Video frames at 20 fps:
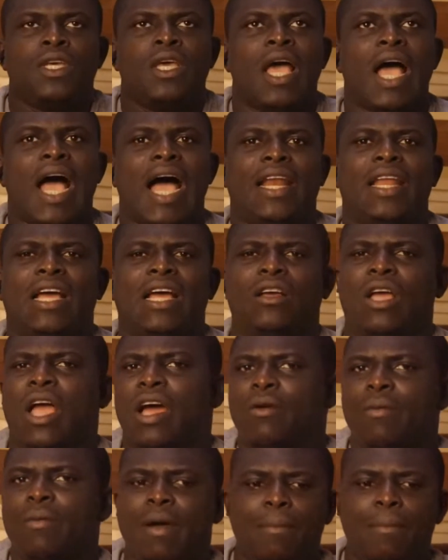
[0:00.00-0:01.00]
And I, I
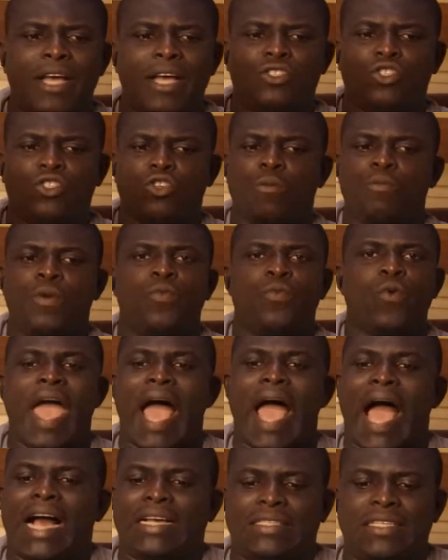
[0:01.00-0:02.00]
remember some people were
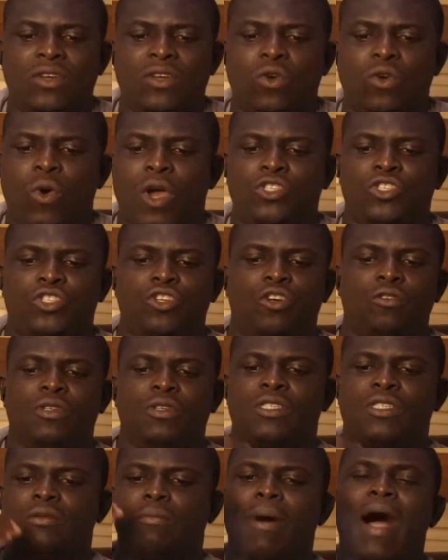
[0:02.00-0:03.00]
asking questions,
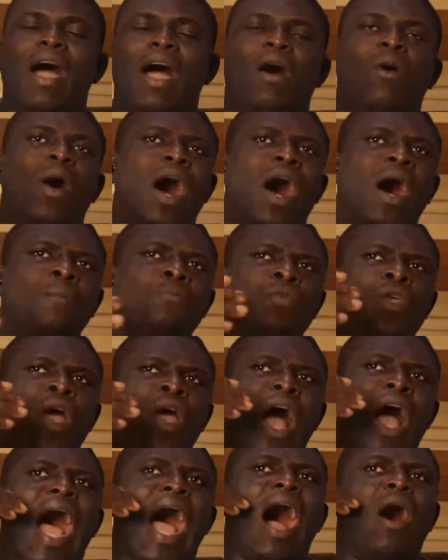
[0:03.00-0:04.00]
Mr. Mayowa,
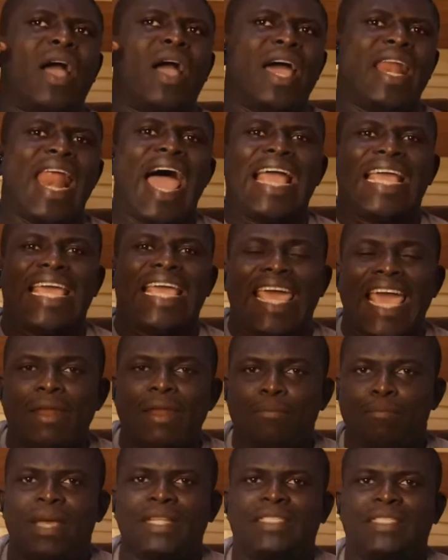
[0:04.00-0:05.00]
how can I
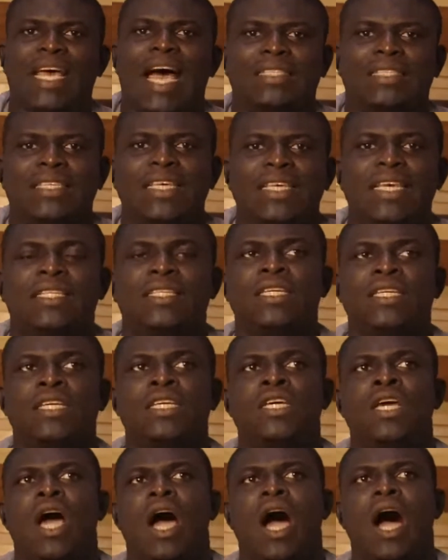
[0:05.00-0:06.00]
get better at it?
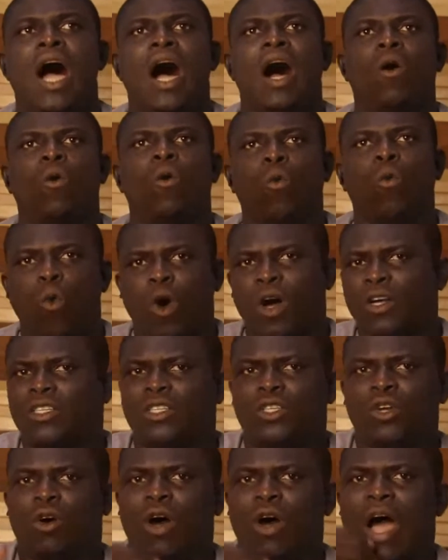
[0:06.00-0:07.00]
Uh, what
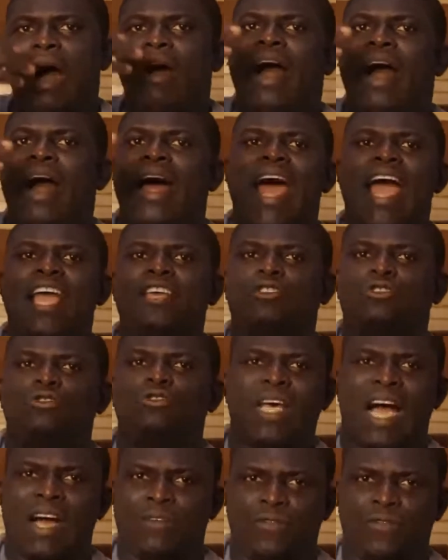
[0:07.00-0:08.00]
do, how can I use
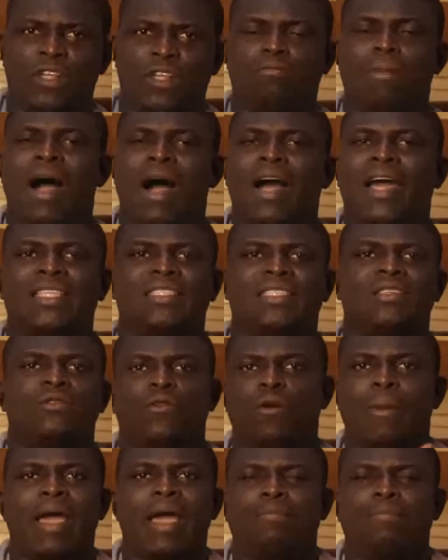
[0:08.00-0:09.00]
affiliate marketing for
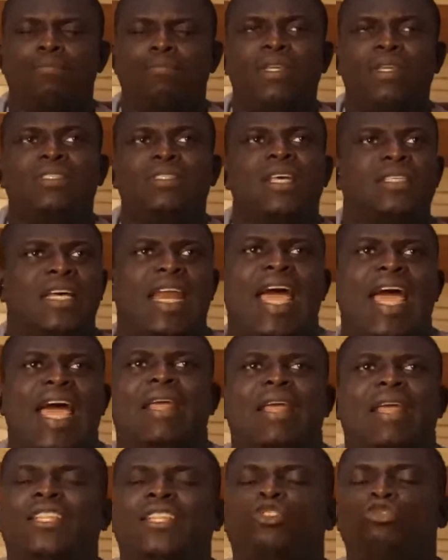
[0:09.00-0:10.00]
my business? And I
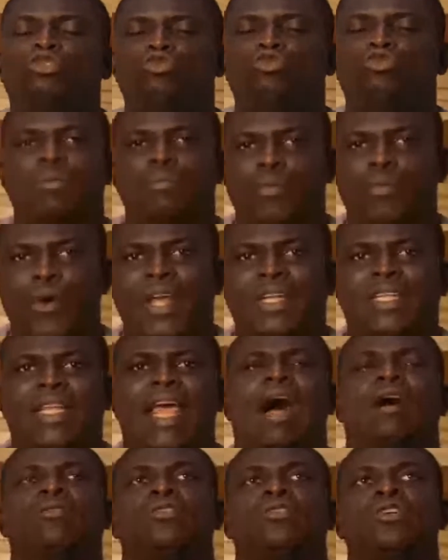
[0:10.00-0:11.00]
had to do a
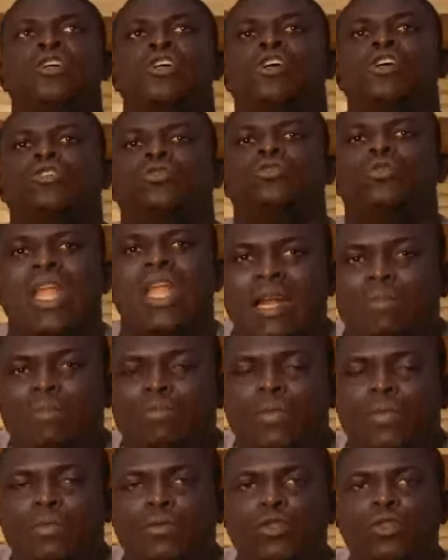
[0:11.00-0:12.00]
breakdown to let
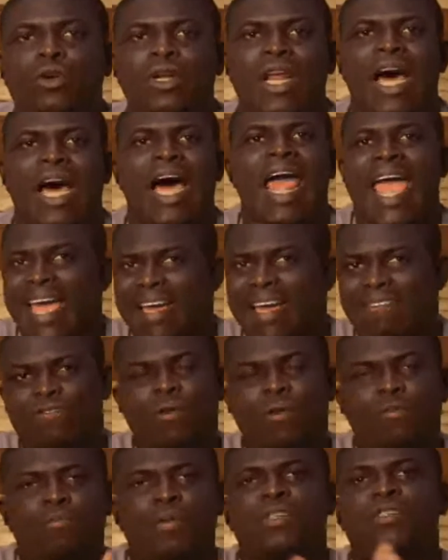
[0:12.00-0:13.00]
people know that every
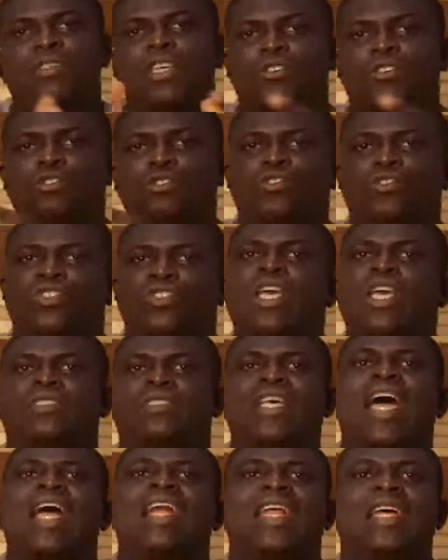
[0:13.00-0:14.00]
business you see
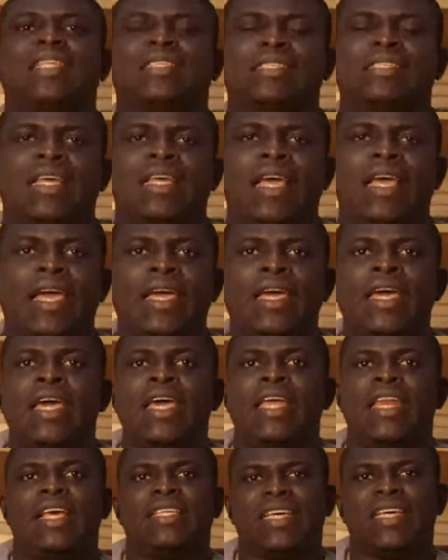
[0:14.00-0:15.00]
outside there today,
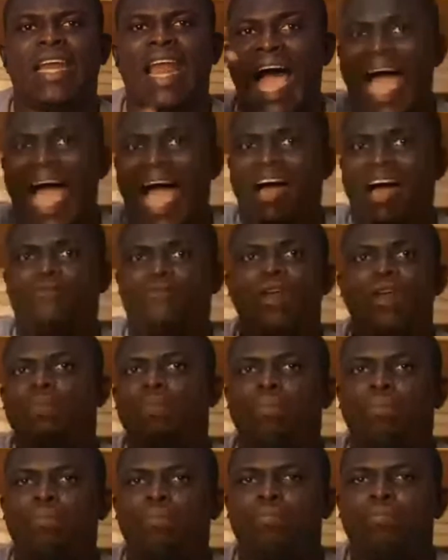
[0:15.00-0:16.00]
there's an affiliate
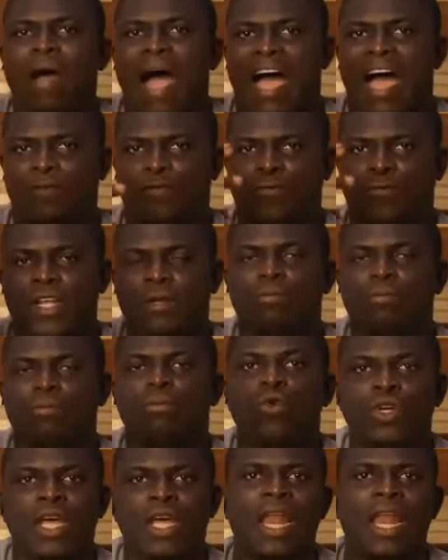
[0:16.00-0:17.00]
affiliate
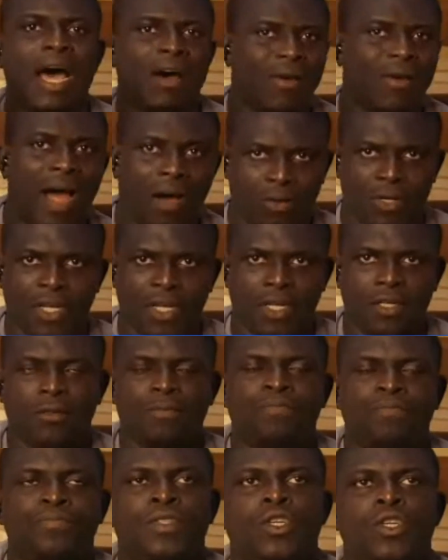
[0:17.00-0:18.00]
model around it.
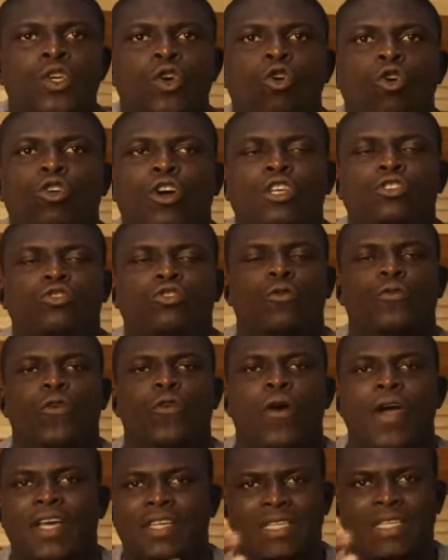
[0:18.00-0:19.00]
Okay, so for
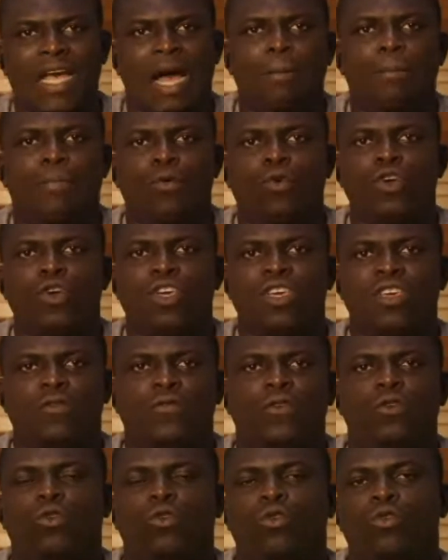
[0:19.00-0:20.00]
example, if
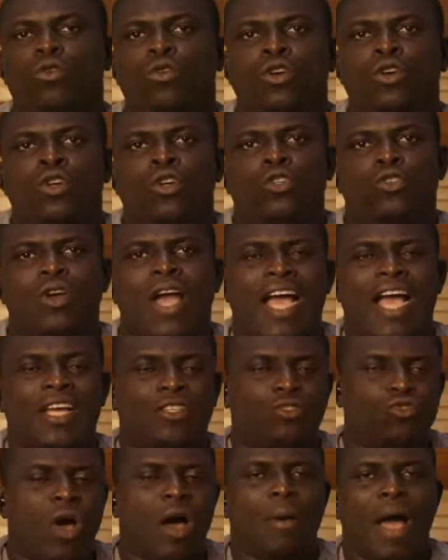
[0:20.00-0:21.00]
you you guys
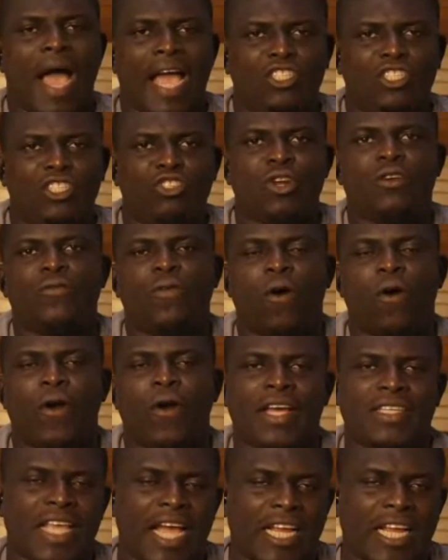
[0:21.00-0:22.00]
know I, I trade forex,
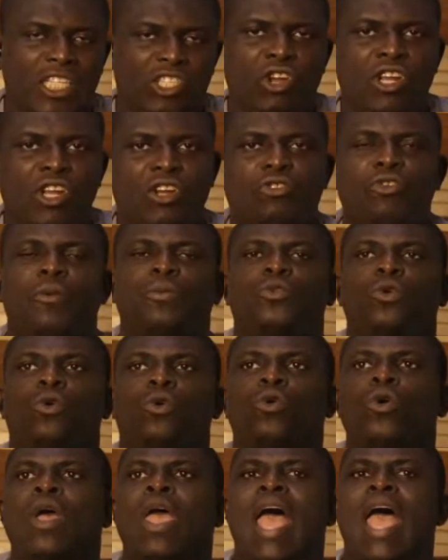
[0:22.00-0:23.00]
I trade crypto,
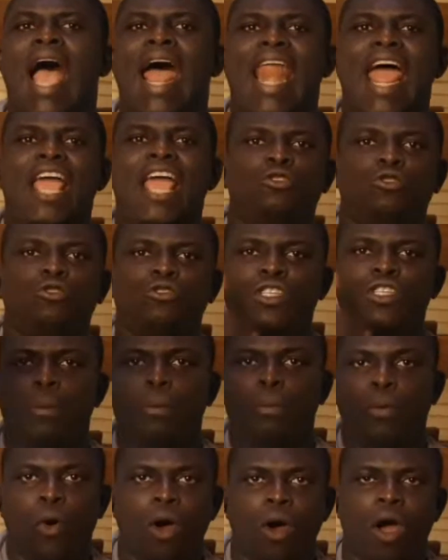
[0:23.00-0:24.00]
and I use a
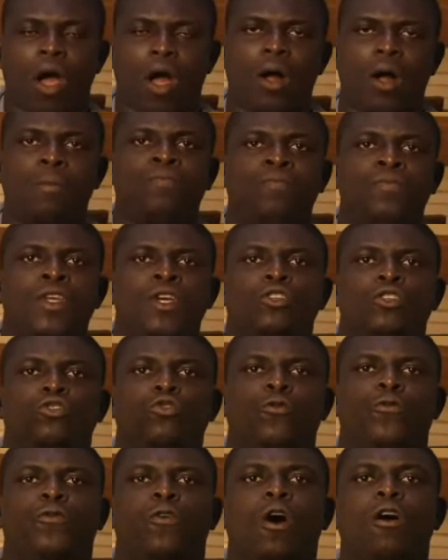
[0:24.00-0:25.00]
broker so
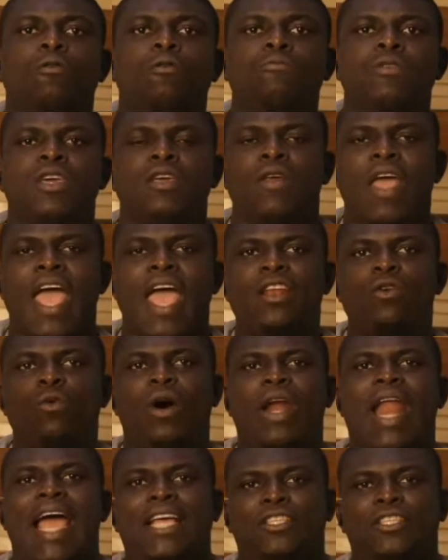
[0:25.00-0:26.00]
for me, anyone
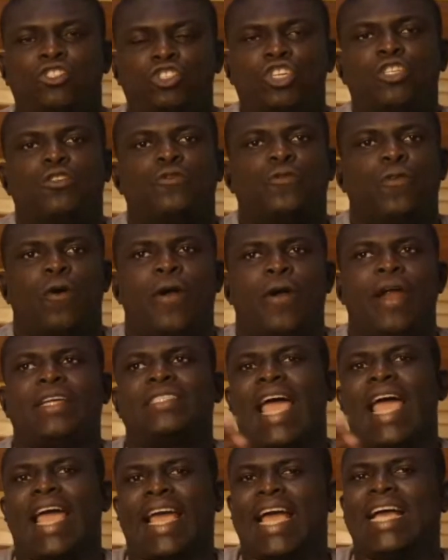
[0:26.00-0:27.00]
I teach Forex,
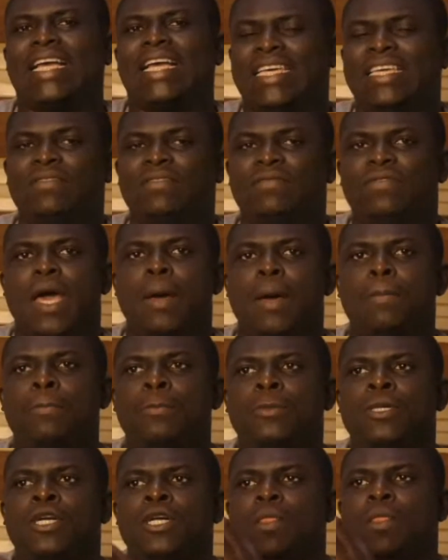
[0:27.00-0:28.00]
I can give them
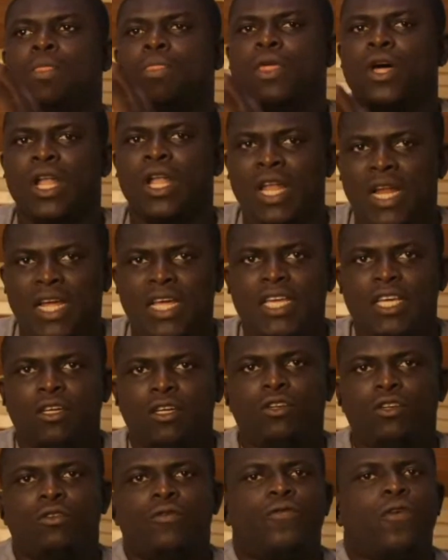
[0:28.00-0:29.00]
the link
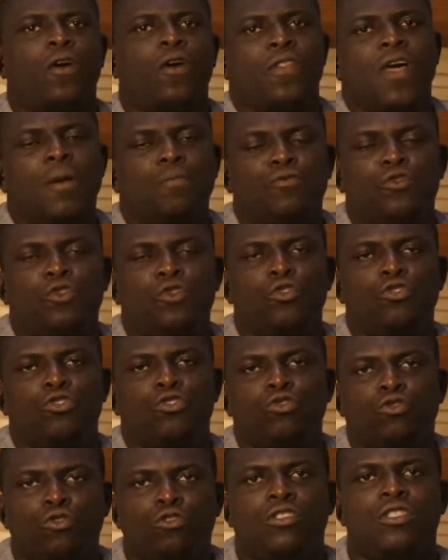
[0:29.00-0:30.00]
for them to
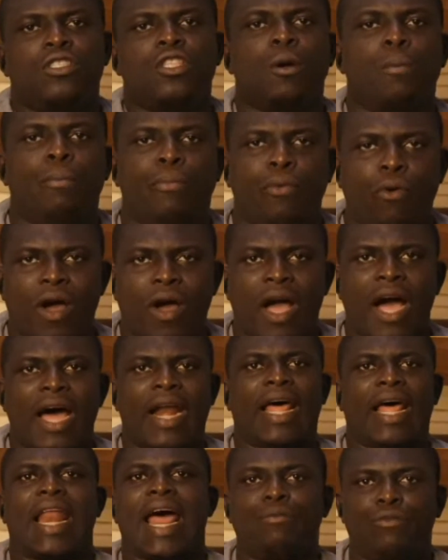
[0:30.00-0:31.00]
use the broker that
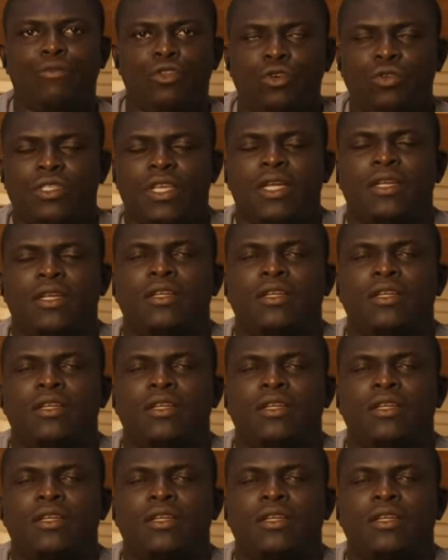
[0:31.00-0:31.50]
I'm using.